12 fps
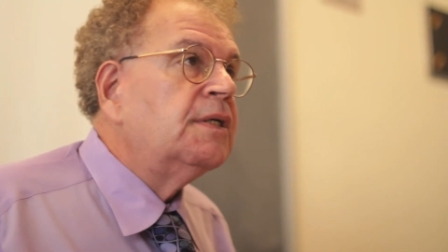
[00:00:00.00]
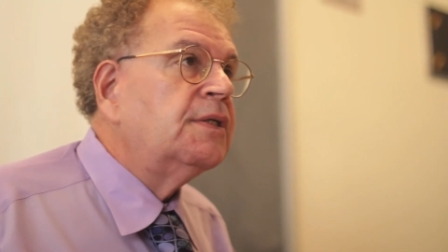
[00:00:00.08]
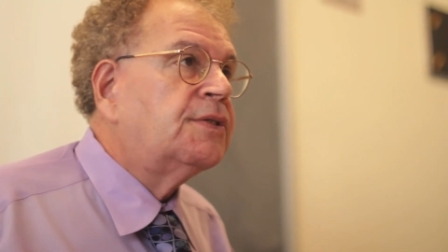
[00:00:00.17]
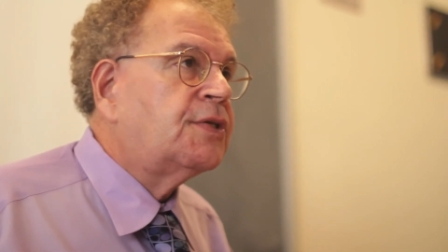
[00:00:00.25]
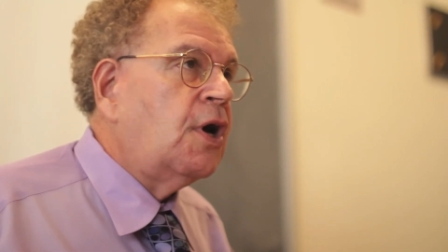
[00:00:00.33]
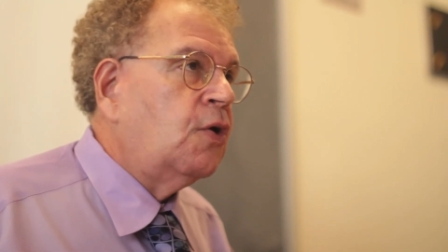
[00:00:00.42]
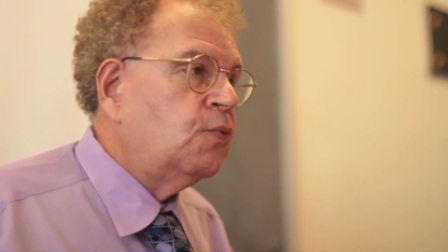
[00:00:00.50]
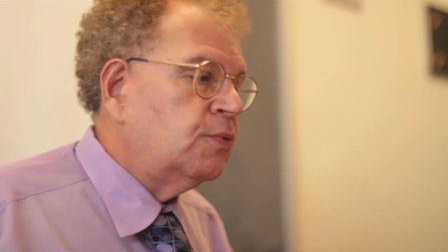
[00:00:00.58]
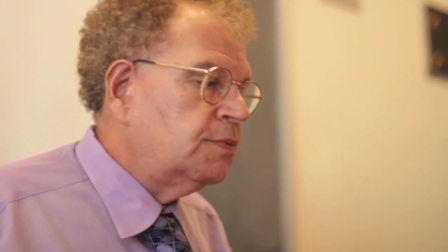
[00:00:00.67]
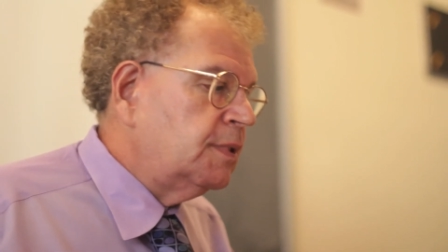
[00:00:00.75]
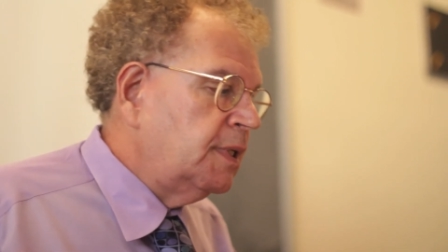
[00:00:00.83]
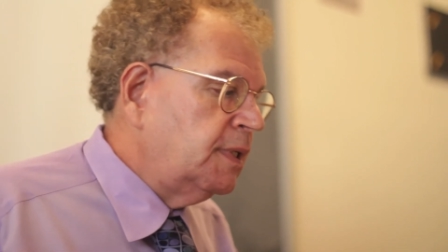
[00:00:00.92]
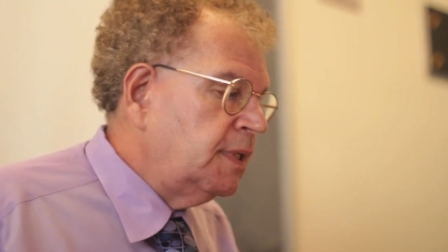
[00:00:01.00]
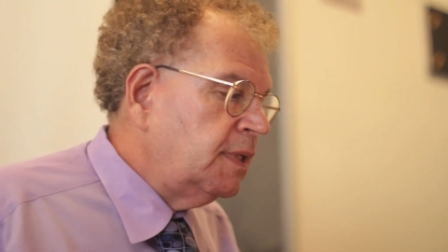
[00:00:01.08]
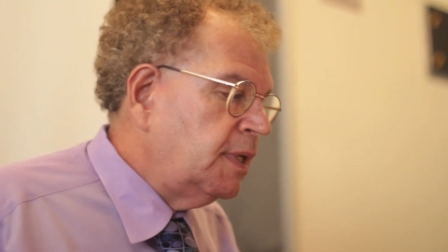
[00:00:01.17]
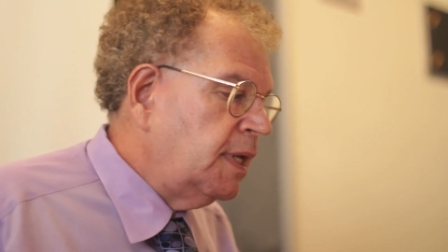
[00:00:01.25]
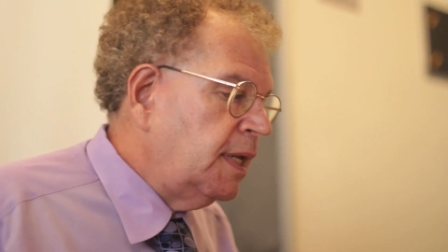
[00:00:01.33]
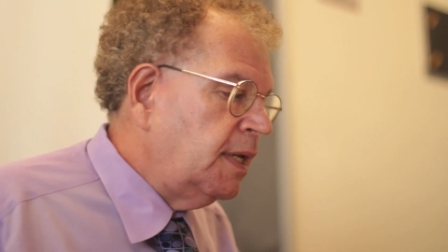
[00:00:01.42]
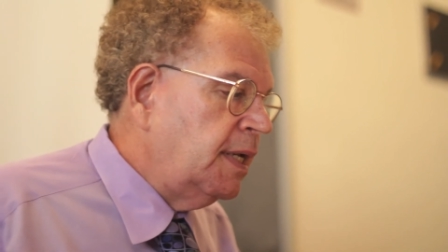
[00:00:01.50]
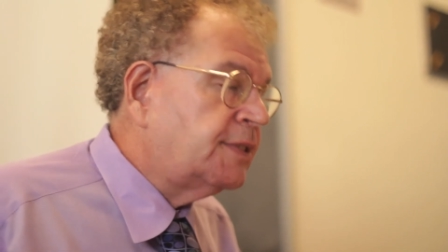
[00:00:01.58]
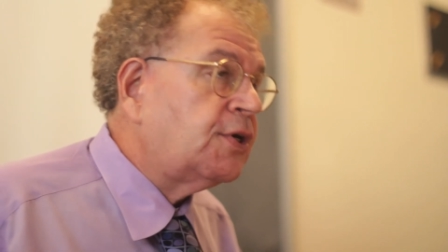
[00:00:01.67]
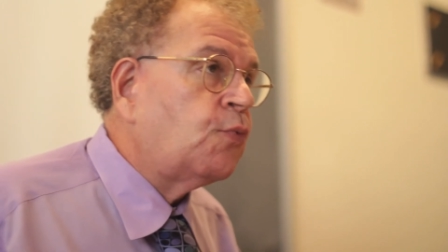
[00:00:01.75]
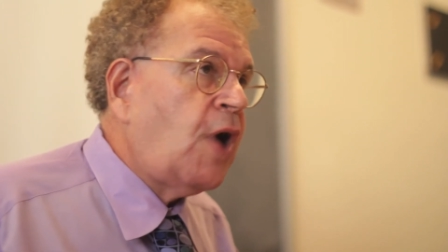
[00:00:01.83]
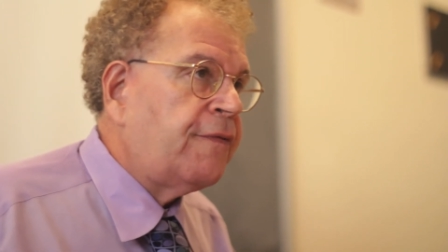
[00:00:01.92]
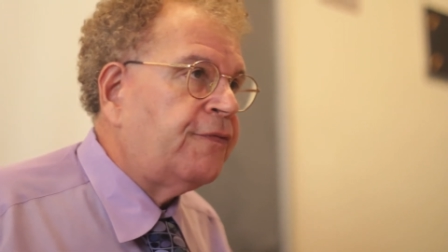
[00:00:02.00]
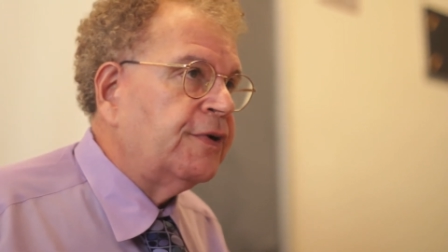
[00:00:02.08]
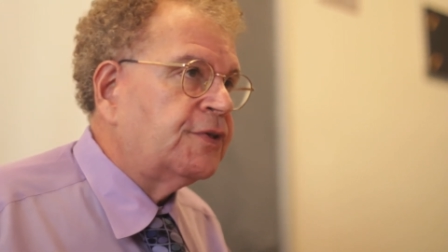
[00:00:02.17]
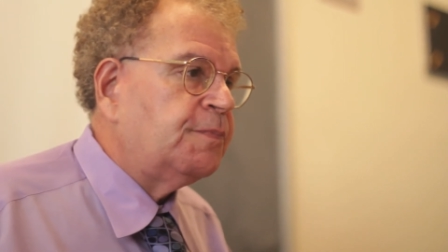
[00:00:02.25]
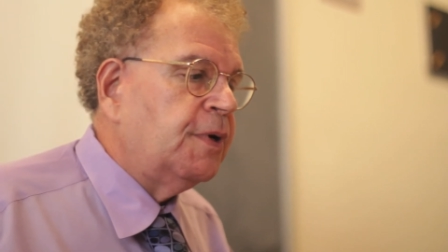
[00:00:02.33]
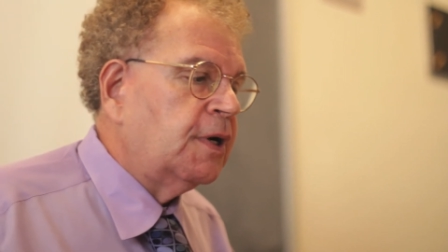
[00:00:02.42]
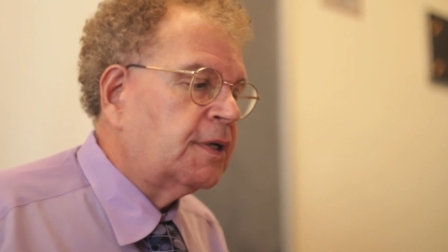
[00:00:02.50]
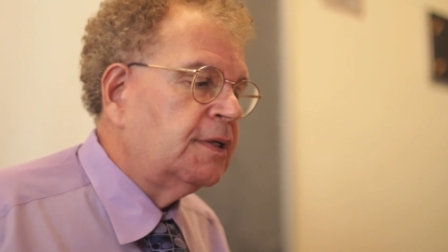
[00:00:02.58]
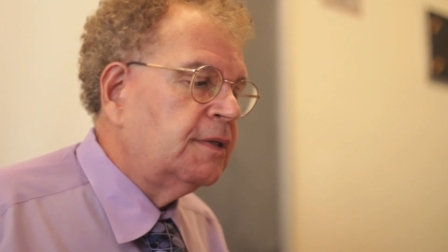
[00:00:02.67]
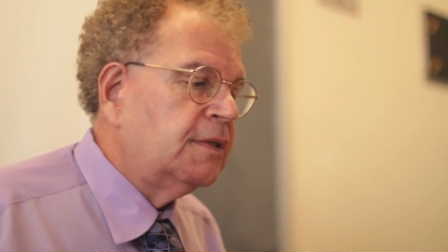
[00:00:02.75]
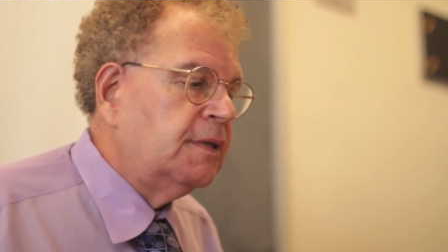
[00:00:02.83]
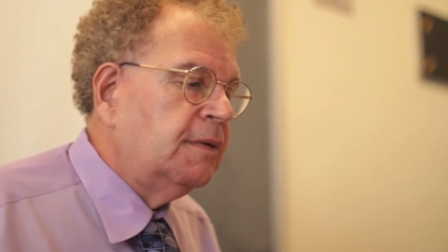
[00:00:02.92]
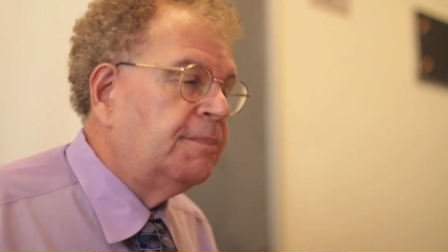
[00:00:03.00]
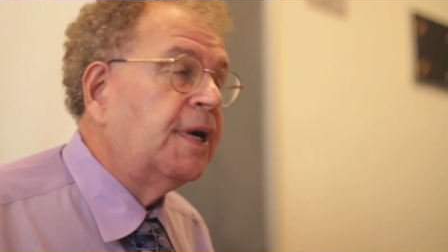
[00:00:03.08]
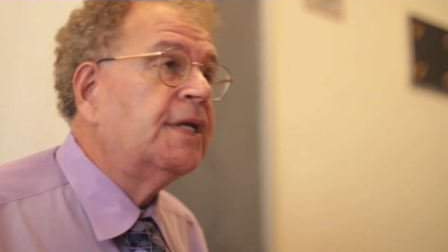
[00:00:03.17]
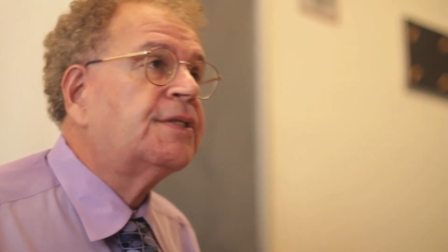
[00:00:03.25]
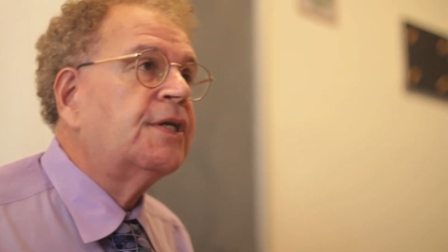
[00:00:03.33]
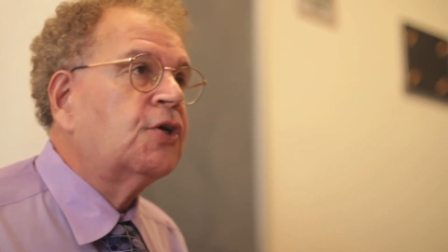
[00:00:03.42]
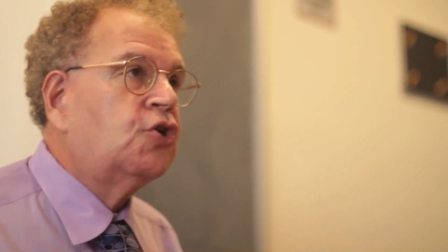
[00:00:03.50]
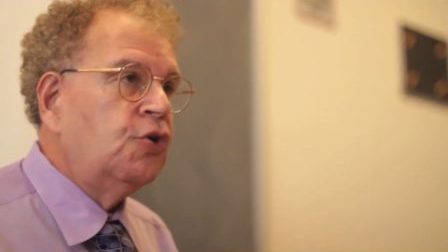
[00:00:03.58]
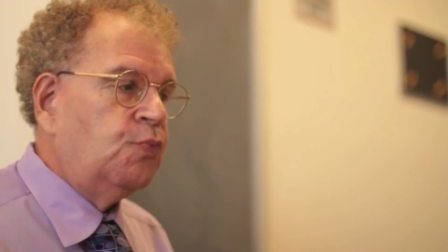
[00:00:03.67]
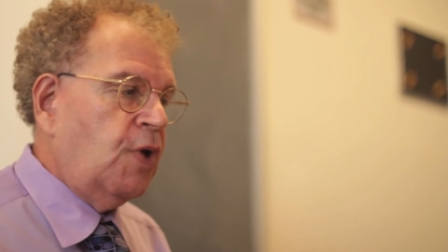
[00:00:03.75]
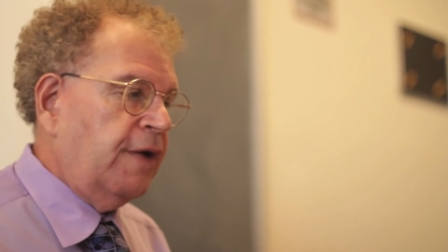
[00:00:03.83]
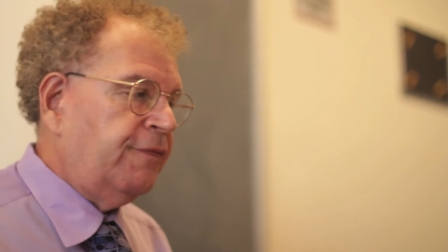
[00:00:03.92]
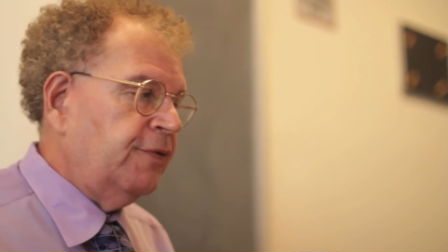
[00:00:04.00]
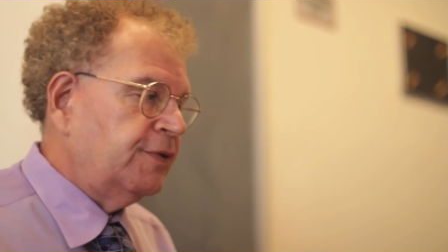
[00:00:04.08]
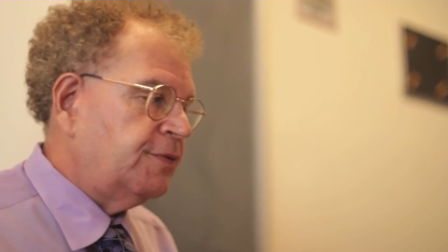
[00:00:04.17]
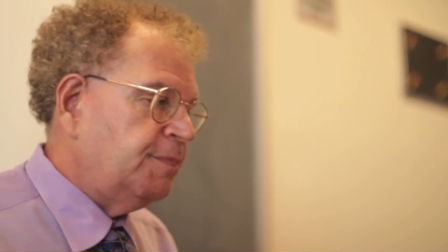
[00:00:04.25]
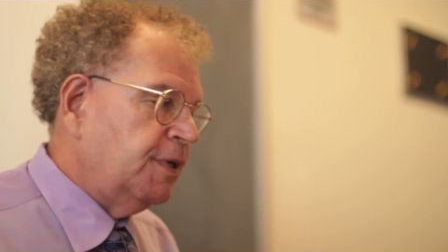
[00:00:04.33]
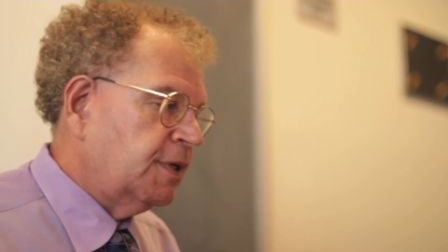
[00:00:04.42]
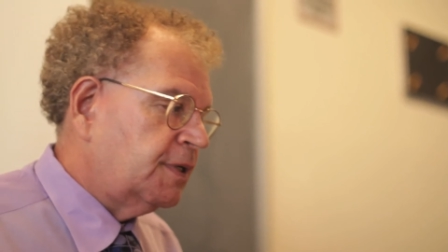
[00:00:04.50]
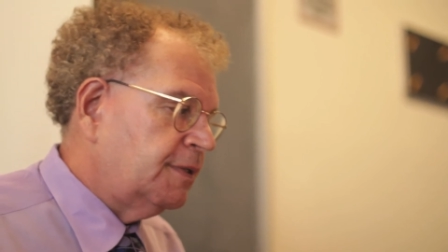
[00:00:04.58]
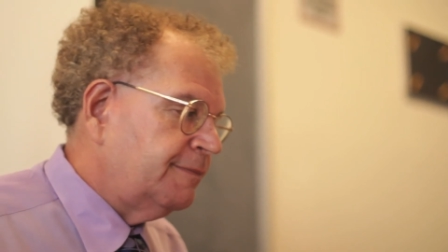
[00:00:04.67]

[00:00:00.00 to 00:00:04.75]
So it's a reference book, but is it a good reference book?